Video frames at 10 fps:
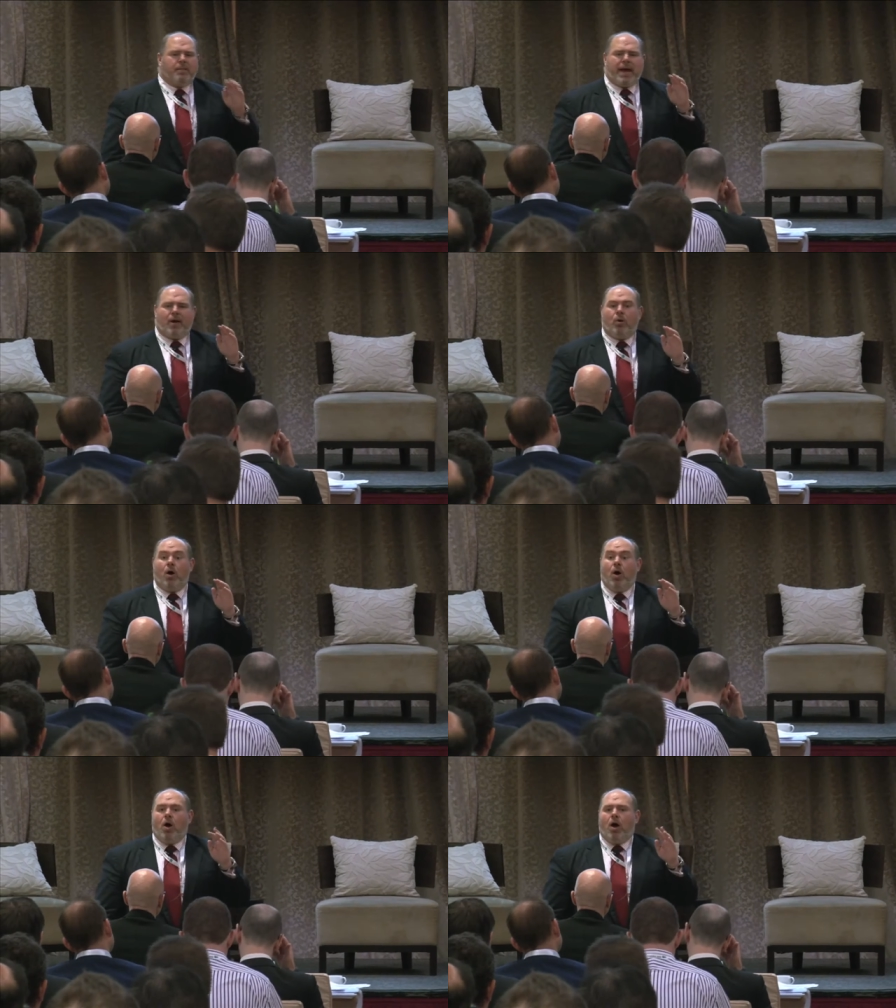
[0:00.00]
about
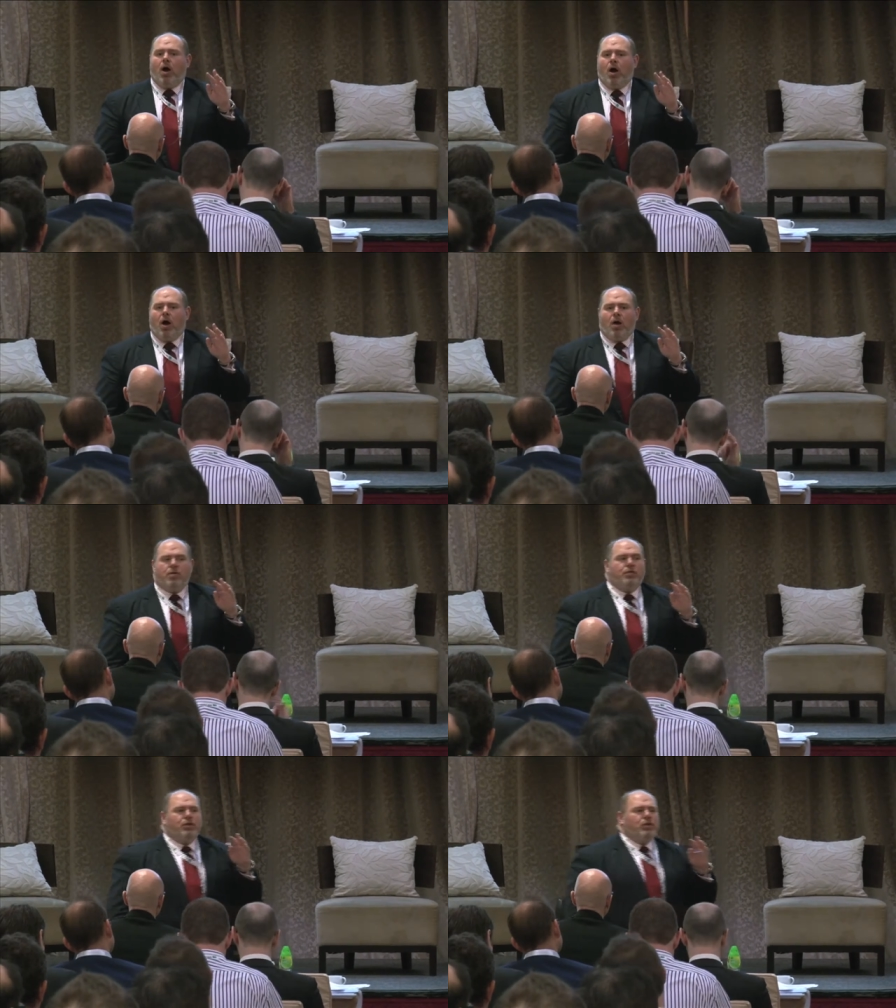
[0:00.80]

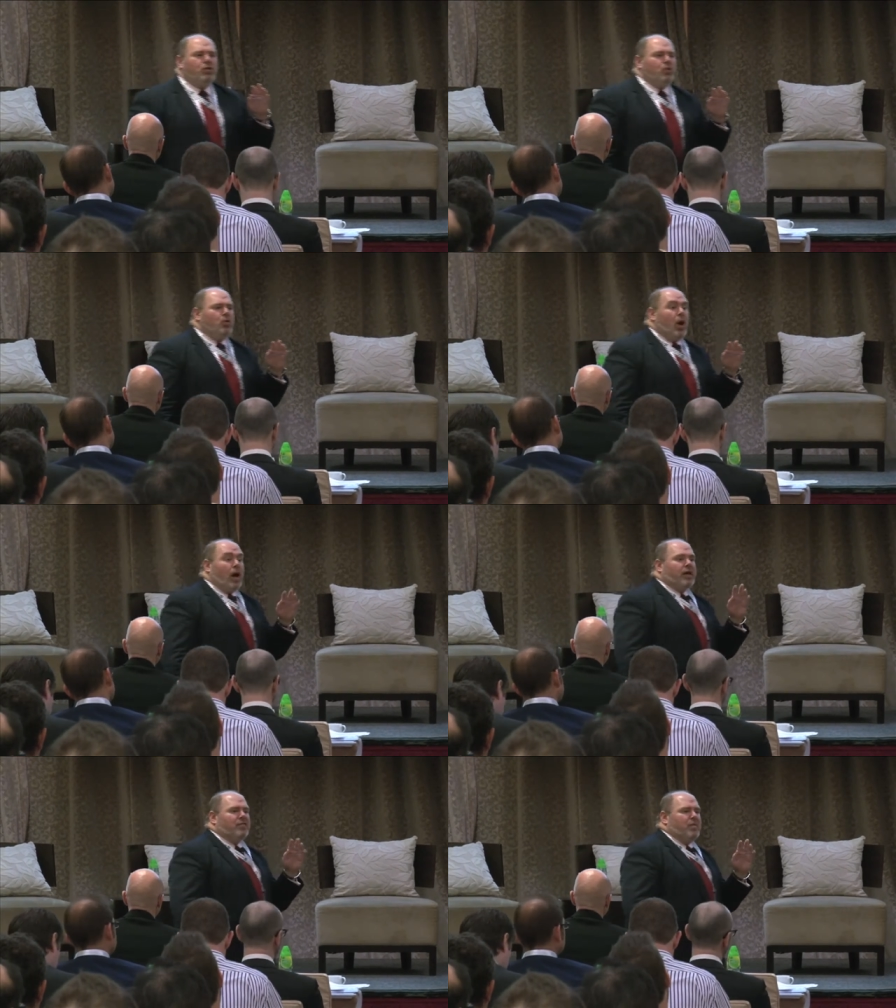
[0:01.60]
the new
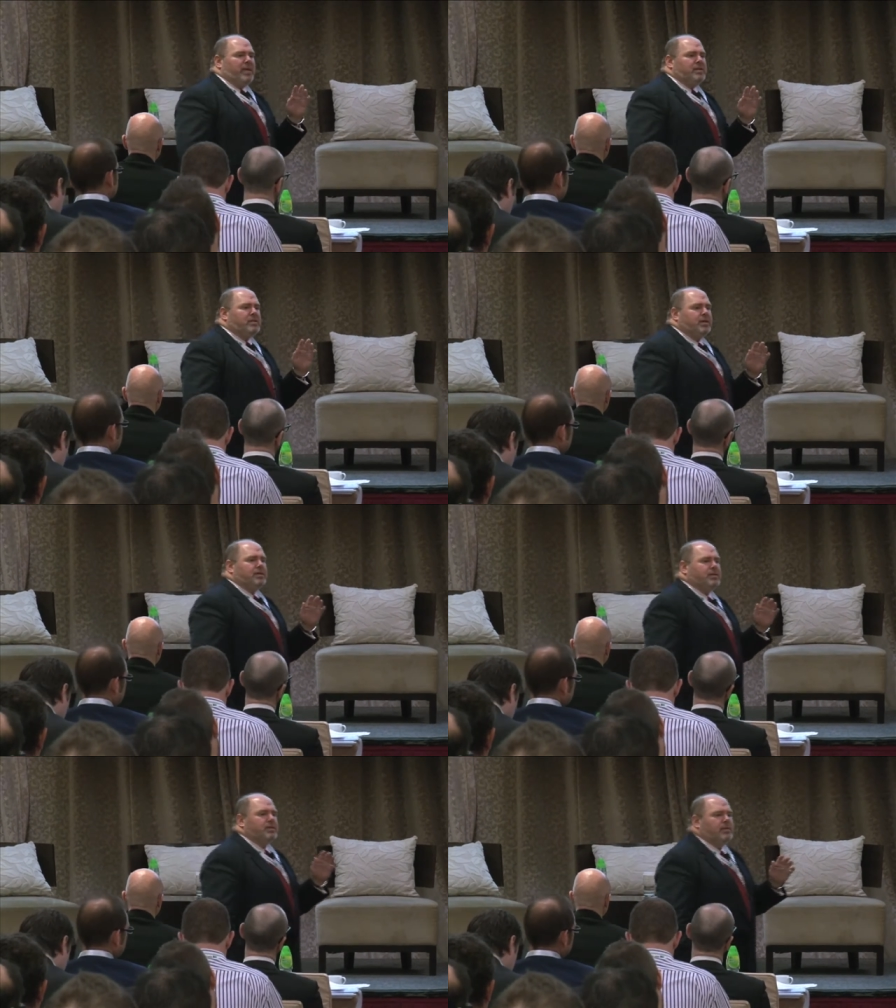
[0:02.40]
government
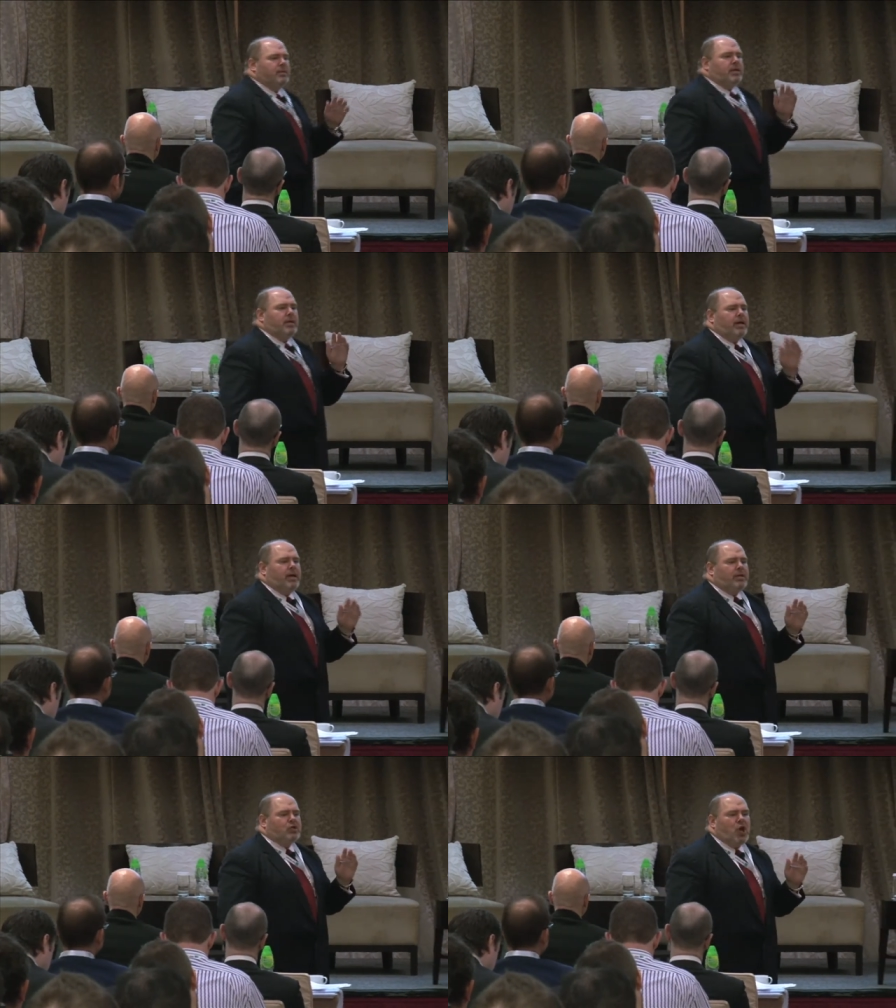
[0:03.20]

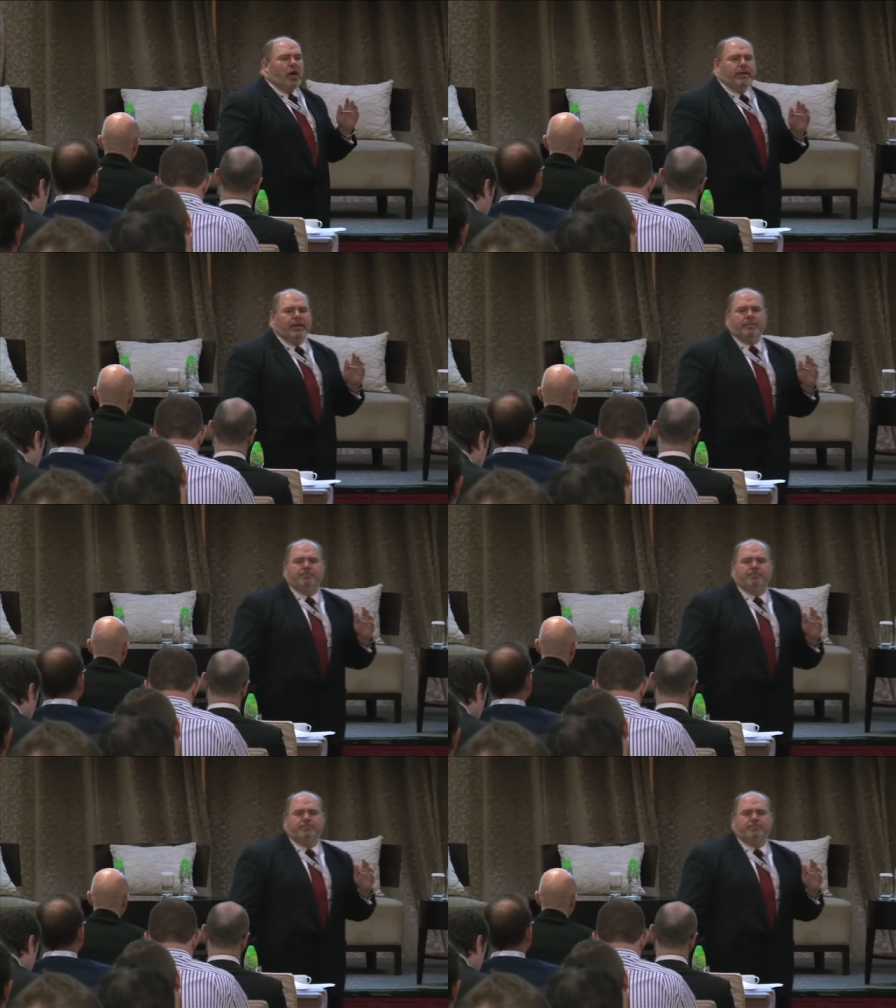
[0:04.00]
in China.